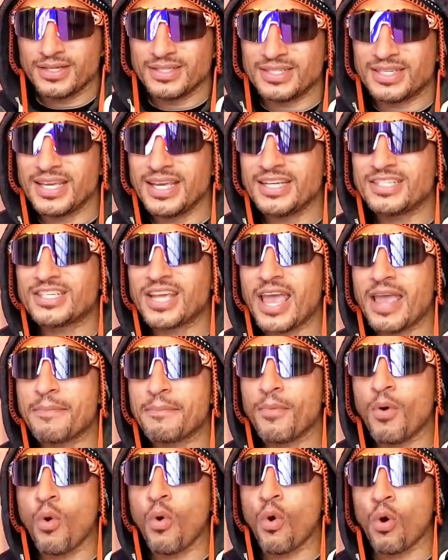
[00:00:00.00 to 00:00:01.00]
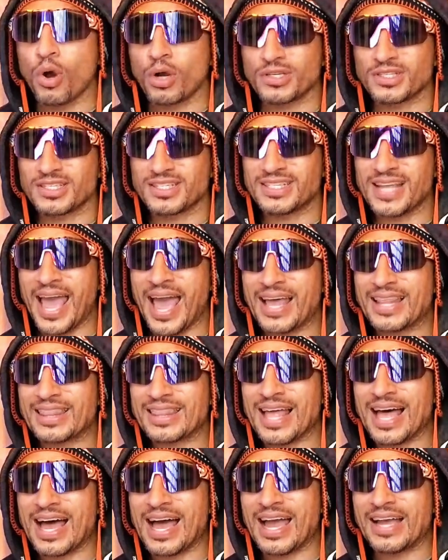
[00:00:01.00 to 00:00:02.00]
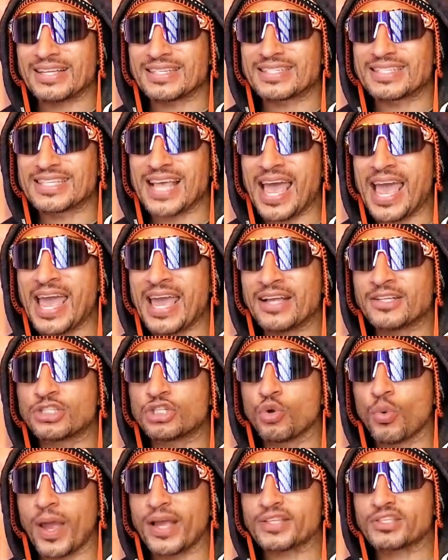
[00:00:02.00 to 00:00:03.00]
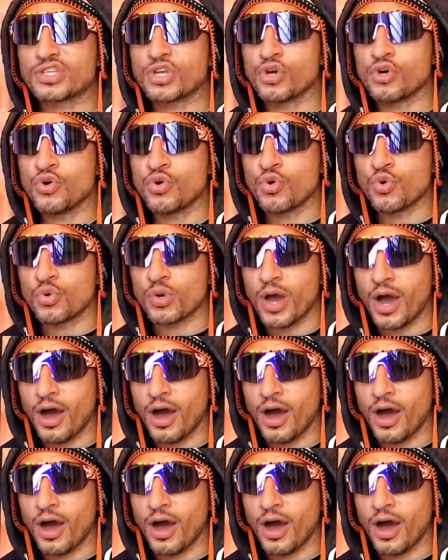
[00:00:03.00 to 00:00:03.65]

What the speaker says: DJ Moore stat line sang to a tune